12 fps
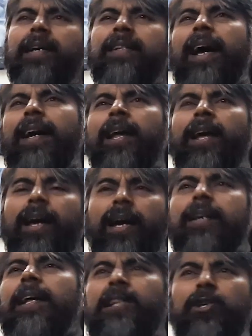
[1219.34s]
is that
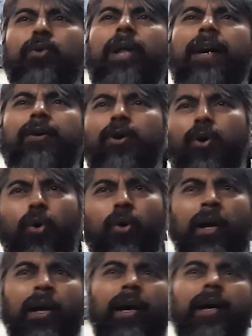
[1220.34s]
it tells you that
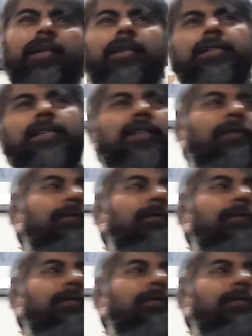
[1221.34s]
this is